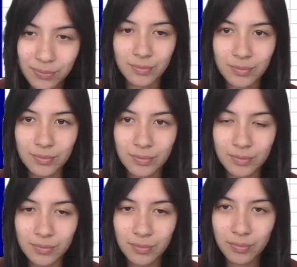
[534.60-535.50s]

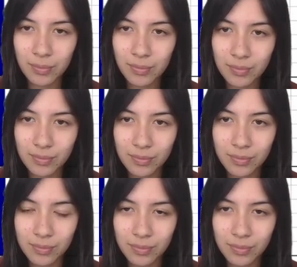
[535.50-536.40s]

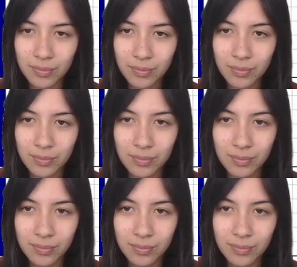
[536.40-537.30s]

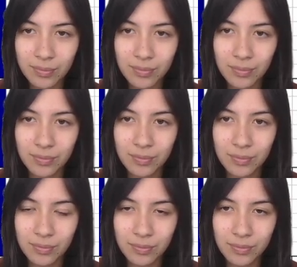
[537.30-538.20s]

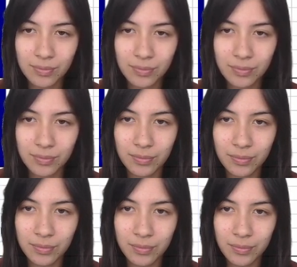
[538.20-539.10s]

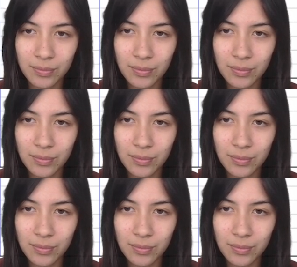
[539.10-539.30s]
Nothing is said.